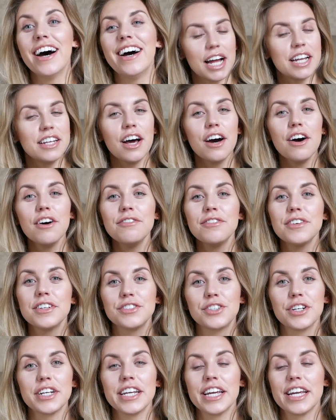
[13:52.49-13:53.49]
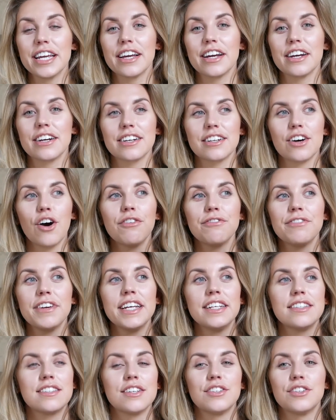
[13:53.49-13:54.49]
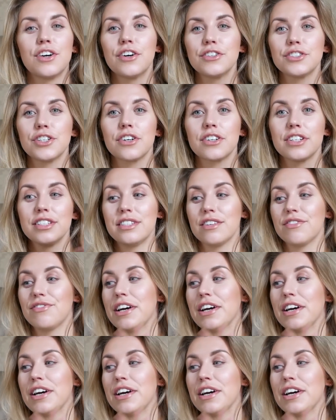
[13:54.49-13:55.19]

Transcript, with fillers: I love drinking coffees and hot chocolates.